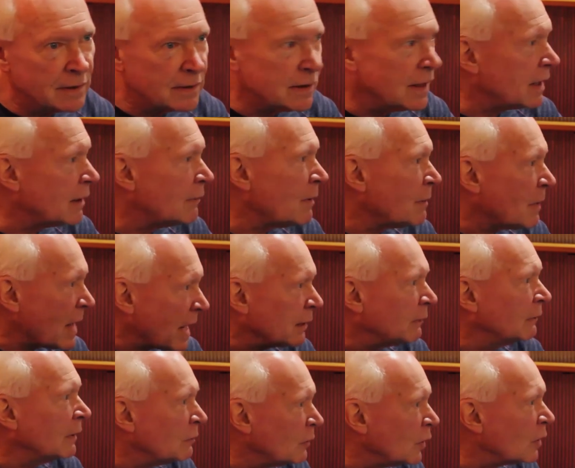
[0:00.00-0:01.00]
Then I went back
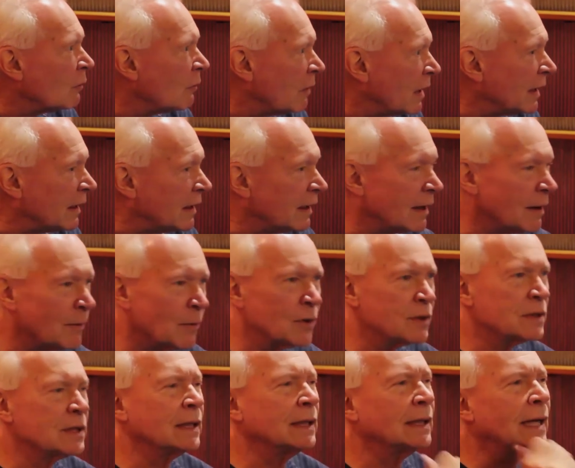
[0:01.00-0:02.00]
and read book one, and I'm
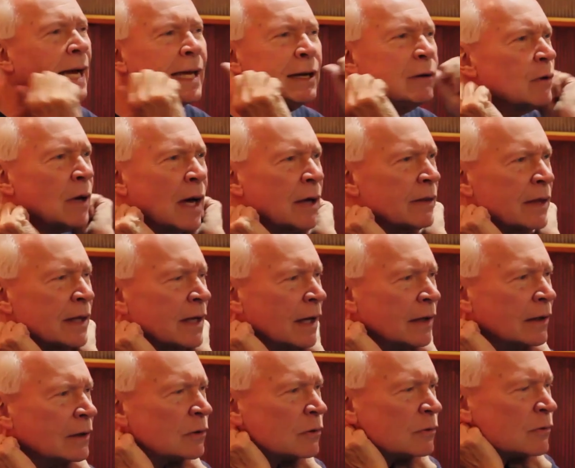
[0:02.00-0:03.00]
always thinking, I don't, I think I
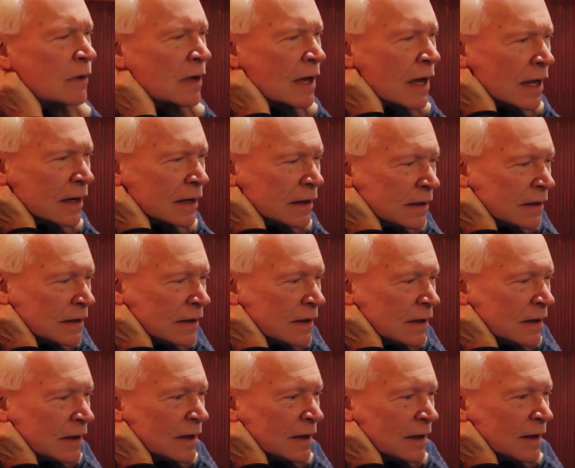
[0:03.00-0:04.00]
could do that. No,
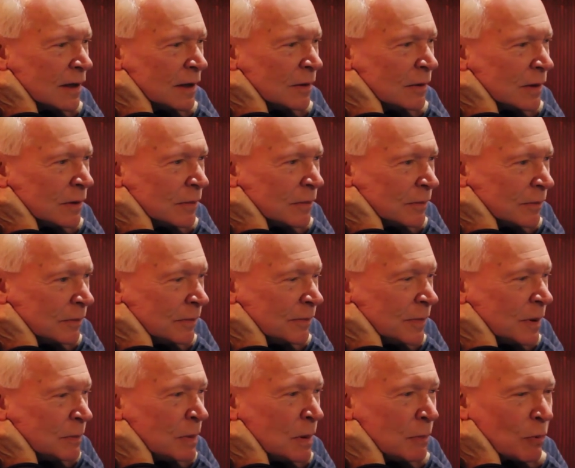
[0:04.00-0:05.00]
i they not. No,
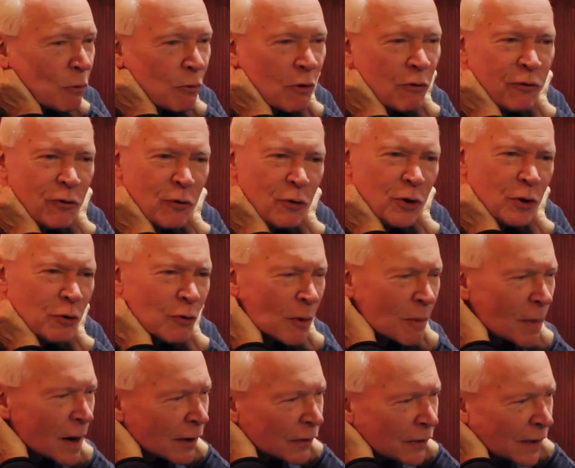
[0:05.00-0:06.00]
but I'm people like... will fool you
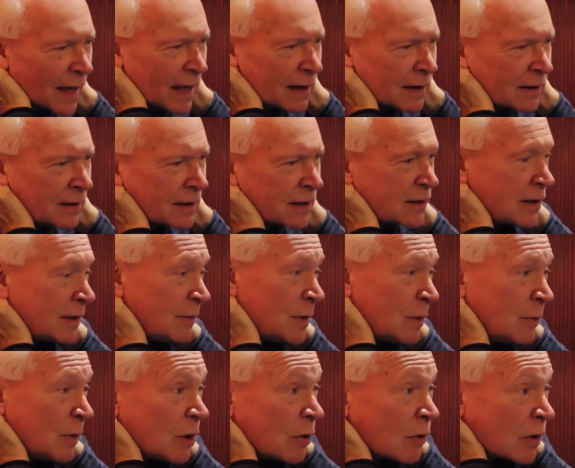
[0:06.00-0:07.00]
about that, and they seem
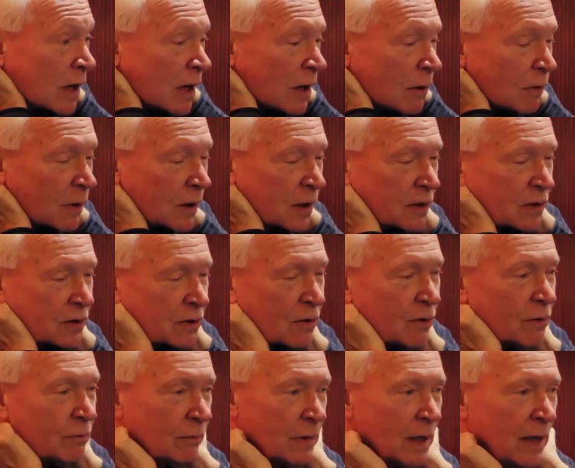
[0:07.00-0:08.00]
to be okay with it.
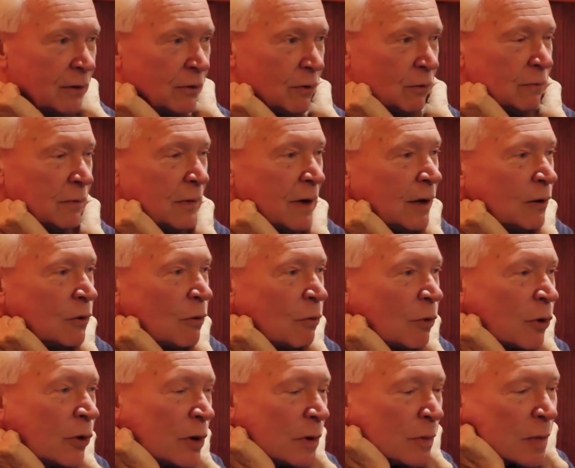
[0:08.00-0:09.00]
So I don't, I don't
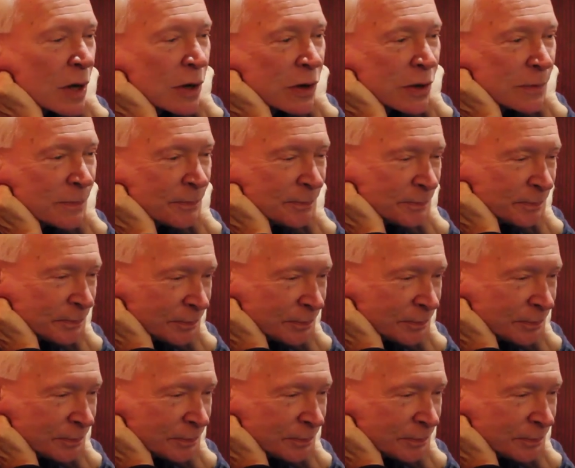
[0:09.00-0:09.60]
worry about it.